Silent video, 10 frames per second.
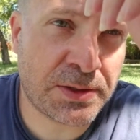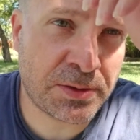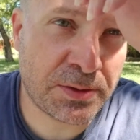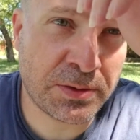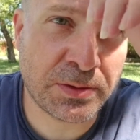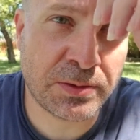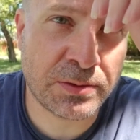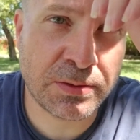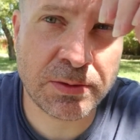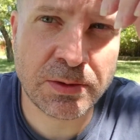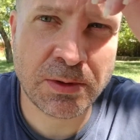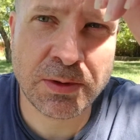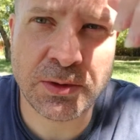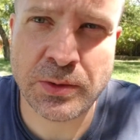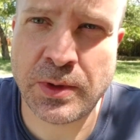to
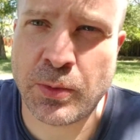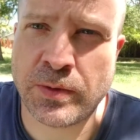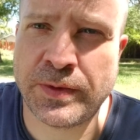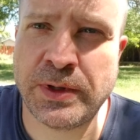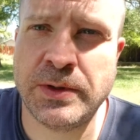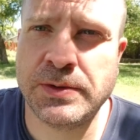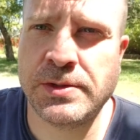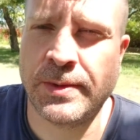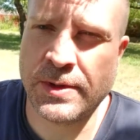do any more videos about